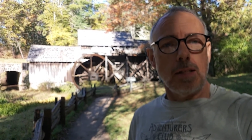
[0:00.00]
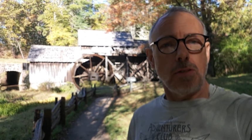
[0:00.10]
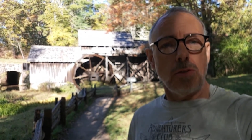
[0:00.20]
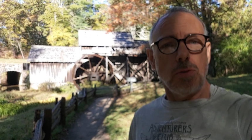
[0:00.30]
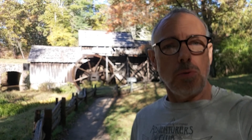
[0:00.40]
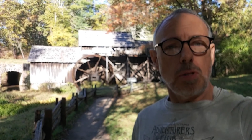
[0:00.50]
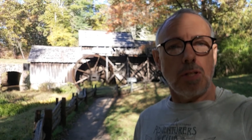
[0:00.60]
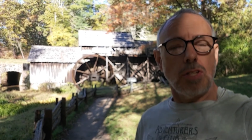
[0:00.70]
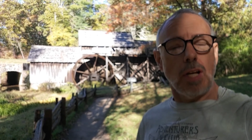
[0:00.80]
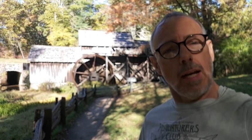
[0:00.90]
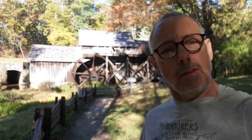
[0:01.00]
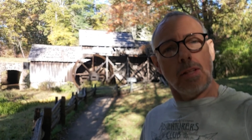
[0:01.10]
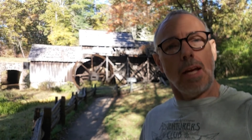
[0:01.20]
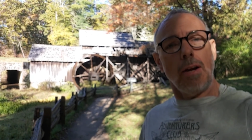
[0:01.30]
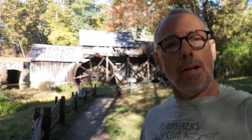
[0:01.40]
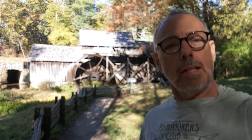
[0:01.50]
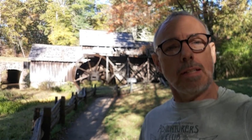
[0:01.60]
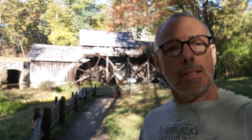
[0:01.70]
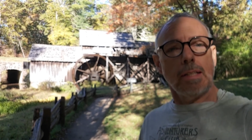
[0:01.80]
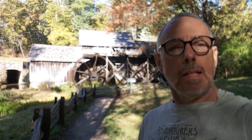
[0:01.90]
to check out the
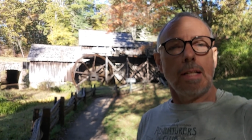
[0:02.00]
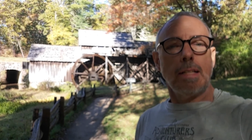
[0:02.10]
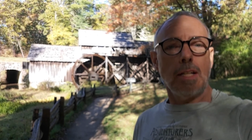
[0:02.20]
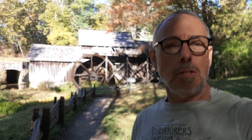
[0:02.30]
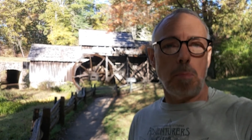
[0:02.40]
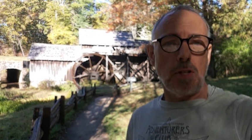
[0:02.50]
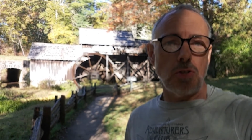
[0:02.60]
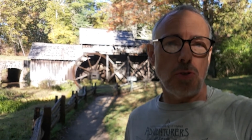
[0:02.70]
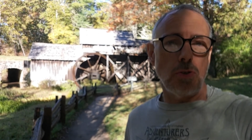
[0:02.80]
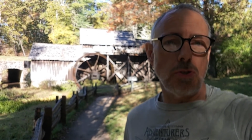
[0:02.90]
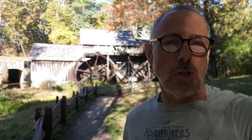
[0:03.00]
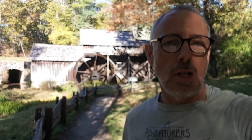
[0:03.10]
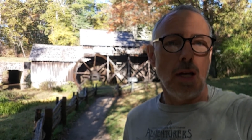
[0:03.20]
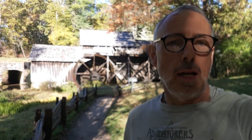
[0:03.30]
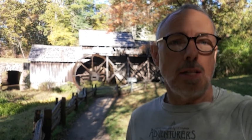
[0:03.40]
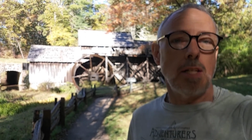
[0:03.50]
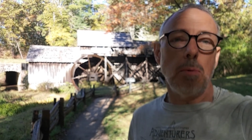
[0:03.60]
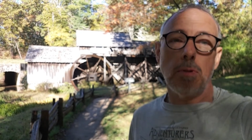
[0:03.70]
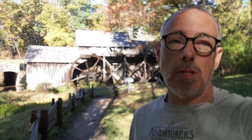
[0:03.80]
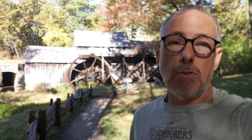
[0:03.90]
area, take some pictures, and see
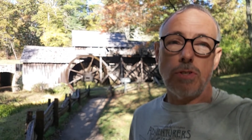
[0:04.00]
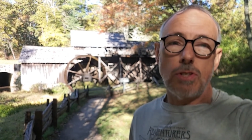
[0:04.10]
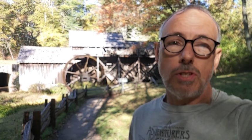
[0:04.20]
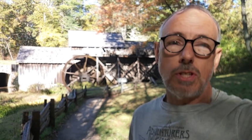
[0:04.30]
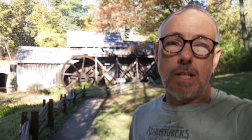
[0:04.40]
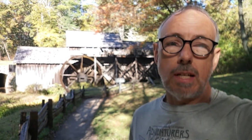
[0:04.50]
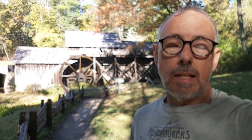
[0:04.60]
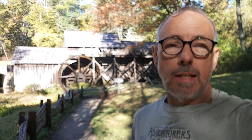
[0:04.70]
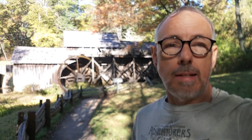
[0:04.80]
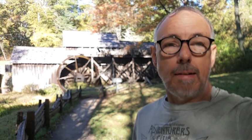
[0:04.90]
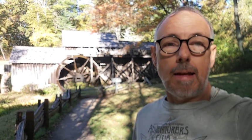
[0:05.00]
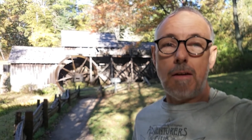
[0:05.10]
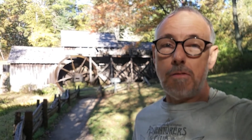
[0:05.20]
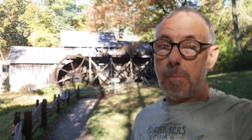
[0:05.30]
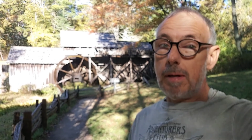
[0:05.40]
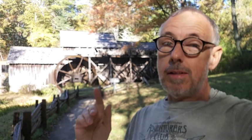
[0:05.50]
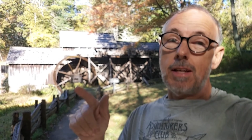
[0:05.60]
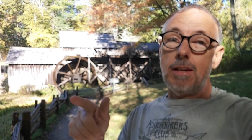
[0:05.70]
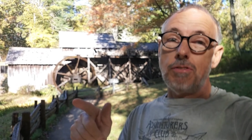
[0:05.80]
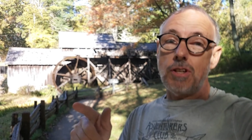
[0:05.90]
what there is to see. Haven't been to the
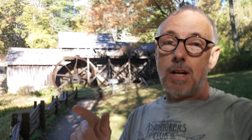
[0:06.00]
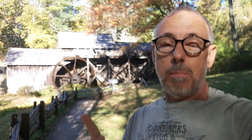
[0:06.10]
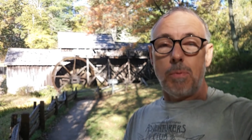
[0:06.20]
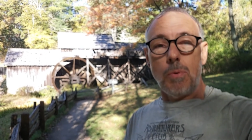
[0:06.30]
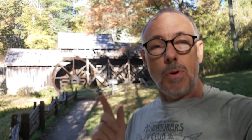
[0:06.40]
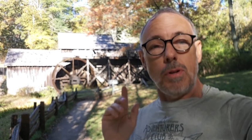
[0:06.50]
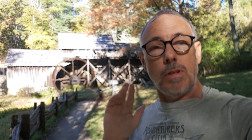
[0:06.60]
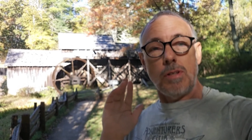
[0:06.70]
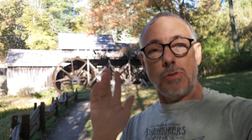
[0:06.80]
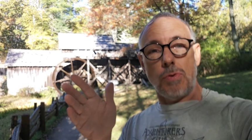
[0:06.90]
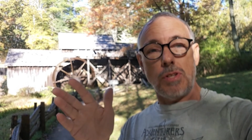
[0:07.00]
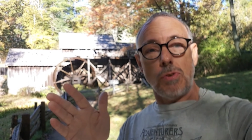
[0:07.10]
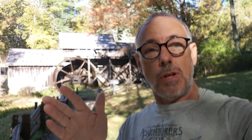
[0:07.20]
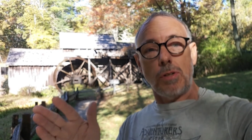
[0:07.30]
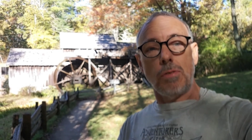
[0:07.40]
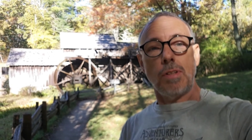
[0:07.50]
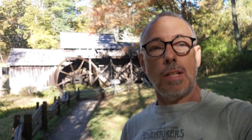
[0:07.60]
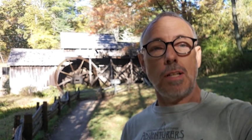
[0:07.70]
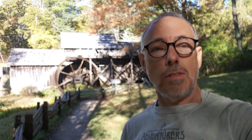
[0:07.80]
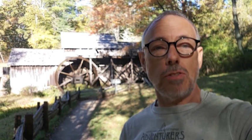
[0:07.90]
gift shop or to there's a restaurant over
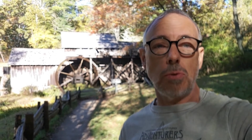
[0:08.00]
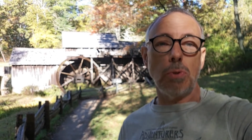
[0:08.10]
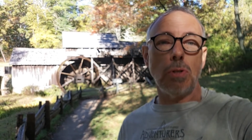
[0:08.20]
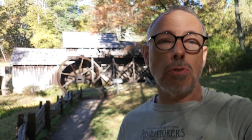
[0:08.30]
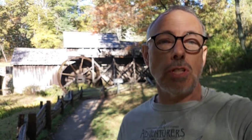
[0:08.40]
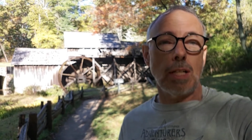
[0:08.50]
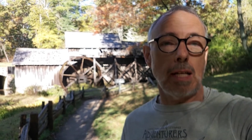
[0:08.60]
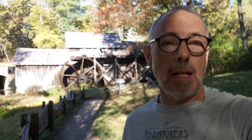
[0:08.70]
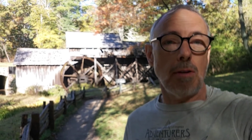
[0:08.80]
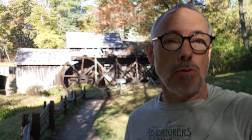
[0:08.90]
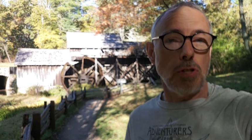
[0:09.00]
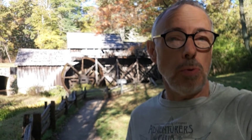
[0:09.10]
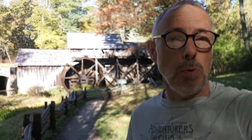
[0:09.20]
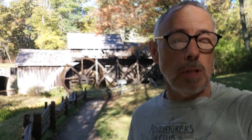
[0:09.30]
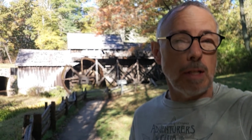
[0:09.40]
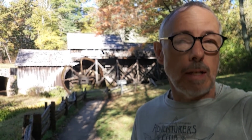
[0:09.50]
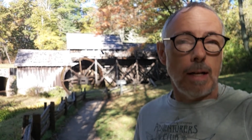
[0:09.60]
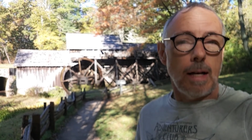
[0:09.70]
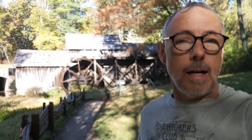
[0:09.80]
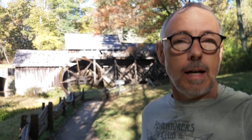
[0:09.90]
there, so we'll go check that out too.
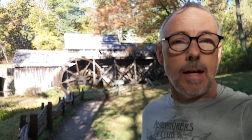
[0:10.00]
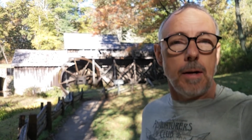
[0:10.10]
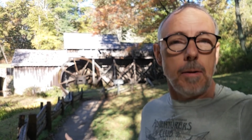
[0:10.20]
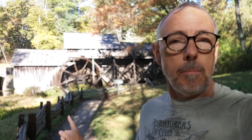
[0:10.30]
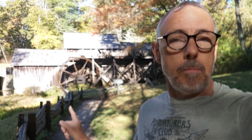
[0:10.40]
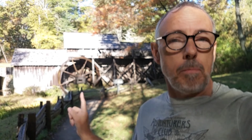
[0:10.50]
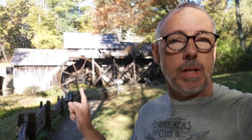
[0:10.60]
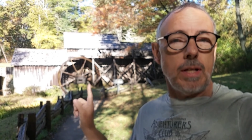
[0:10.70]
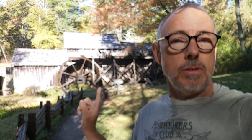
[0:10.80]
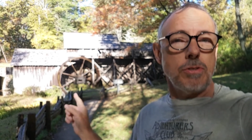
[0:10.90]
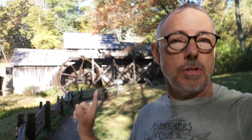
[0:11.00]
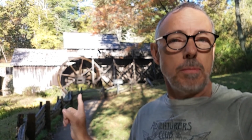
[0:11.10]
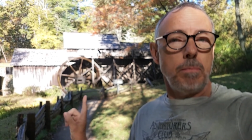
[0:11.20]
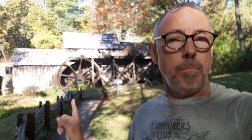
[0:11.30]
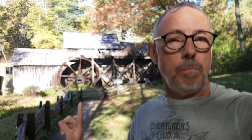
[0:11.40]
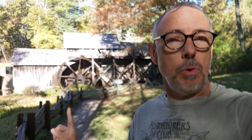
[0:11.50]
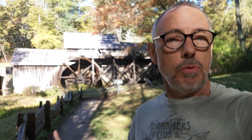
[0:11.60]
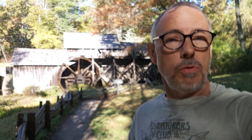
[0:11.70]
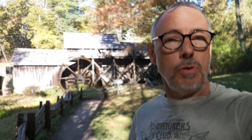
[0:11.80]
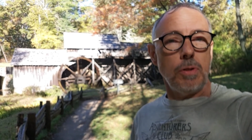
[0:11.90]
Uh, but there's a
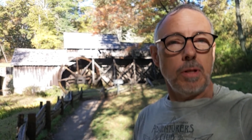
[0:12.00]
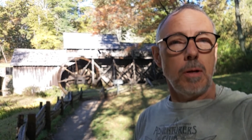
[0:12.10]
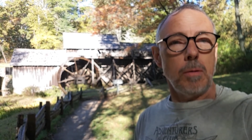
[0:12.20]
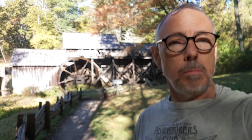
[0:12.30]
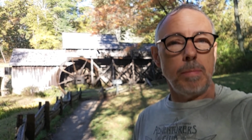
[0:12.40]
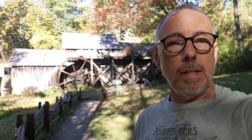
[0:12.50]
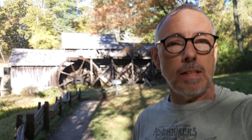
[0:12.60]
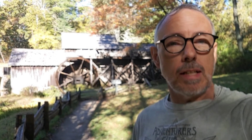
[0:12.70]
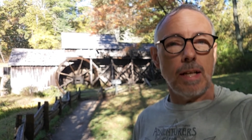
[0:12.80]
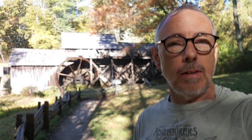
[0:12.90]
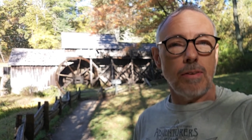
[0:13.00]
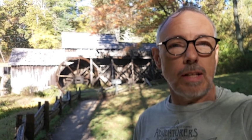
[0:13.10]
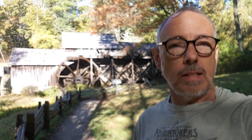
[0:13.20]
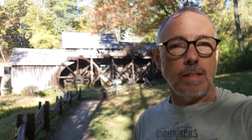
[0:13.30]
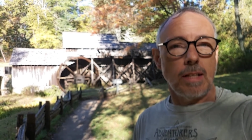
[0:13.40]
beautiful mill here that